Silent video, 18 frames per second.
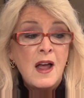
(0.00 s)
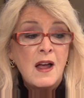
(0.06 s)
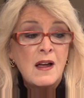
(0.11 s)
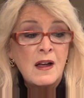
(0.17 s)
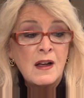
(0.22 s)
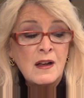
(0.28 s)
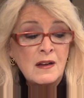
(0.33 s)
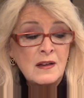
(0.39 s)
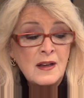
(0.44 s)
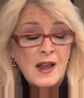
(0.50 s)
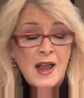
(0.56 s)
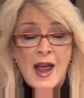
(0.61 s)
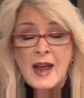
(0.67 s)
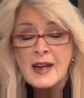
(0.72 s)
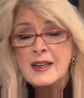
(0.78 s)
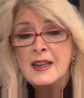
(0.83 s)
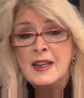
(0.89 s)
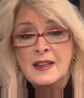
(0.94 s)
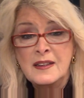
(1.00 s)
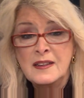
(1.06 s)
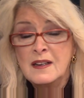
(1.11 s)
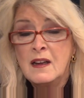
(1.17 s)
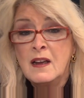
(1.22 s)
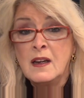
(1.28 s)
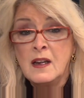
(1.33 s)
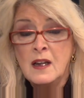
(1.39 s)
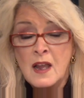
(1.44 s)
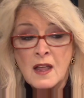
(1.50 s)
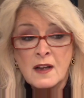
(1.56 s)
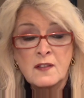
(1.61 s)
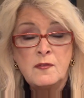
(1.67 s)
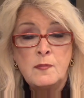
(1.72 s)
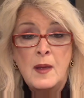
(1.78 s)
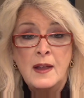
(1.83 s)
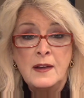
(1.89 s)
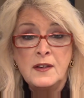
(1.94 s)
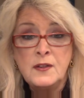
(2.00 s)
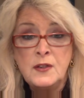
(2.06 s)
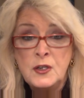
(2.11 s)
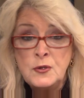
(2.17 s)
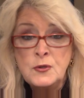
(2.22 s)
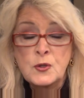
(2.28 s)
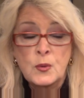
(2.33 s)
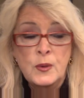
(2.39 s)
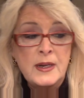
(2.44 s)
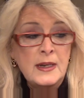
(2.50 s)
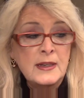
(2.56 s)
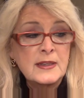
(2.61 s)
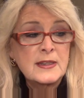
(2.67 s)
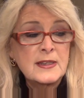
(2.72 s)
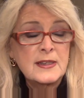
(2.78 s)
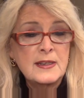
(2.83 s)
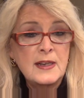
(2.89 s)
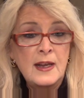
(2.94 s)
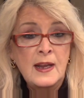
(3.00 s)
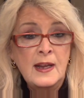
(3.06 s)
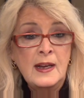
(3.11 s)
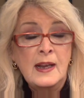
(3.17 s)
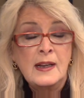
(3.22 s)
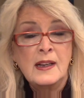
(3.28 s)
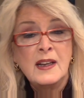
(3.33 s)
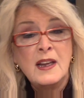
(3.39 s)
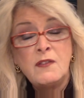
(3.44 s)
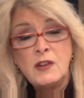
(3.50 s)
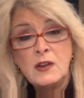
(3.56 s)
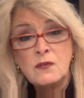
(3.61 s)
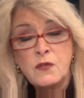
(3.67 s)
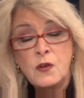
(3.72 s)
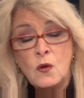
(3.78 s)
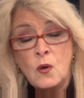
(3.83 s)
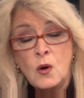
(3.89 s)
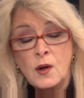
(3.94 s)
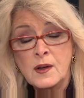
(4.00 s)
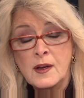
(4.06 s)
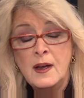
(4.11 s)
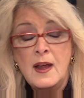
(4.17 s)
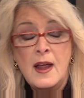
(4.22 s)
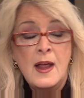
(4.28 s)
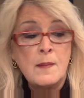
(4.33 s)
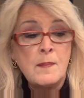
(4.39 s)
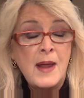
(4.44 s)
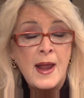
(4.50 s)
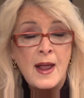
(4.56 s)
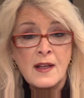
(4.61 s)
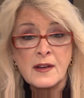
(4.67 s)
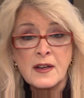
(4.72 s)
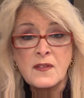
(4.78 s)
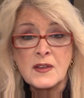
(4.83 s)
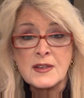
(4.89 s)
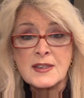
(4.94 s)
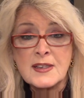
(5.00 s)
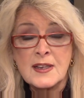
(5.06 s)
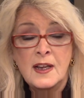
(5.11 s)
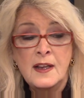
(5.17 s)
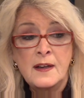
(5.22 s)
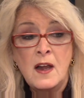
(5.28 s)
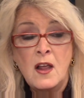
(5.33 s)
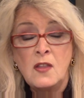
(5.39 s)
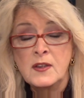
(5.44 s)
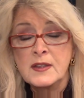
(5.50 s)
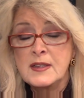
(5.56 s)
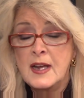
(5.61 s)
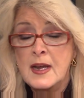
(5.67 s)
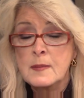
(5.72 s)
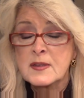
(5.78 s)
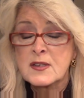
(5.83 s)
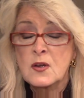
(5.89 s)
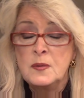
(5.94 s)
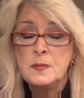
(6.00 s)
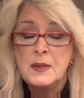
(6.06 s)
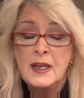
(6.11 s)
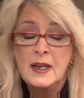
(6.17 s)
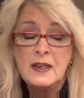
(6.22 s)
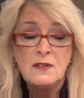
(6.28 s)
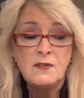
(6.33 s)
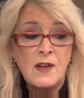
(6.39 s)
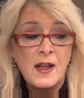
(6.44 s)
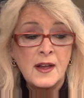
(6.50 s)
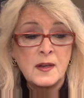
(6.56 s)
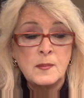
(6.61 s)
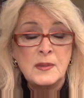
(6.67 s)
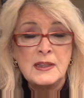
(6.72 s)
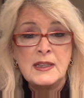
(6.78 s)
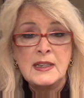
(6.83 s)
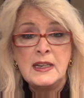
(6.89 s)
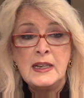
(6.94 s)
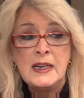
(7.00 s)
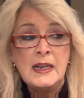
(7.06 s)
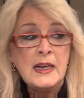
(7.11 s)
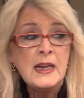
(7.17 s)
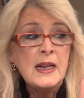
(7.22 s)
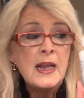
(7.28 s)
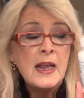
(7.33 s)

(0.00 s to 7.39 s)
Uh, I get a lot of my nutrients. Uh, I live in Florida. I'm out in the sun all the time, so I'm getting vitamin D.